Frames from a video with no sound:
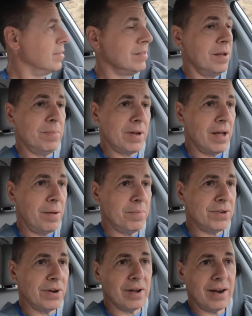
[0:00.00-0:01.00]

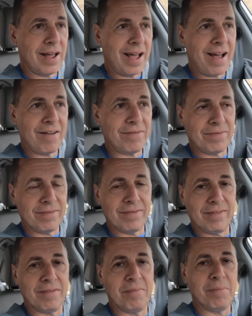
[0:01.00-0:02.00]
Sometimes you're going to have
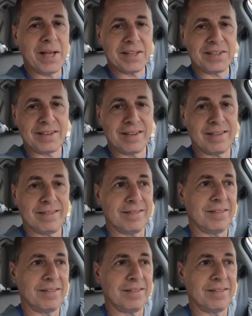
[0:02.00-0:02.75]
mixed